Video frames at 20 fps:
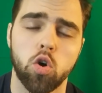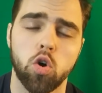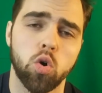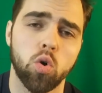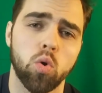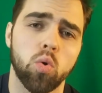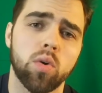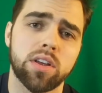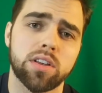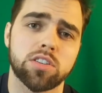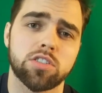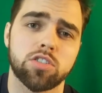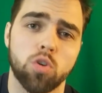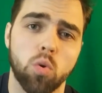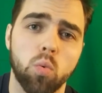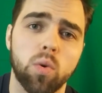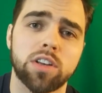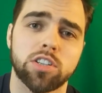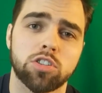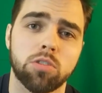Who is the
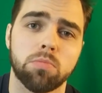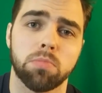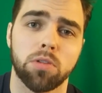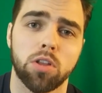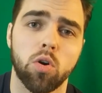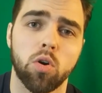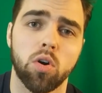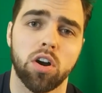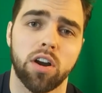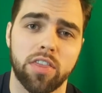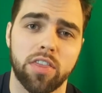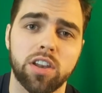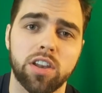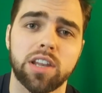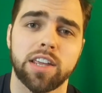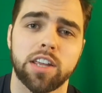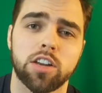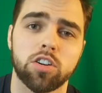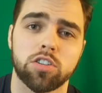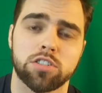whistleblower and the
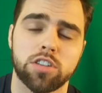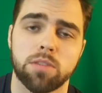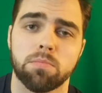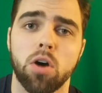leakers in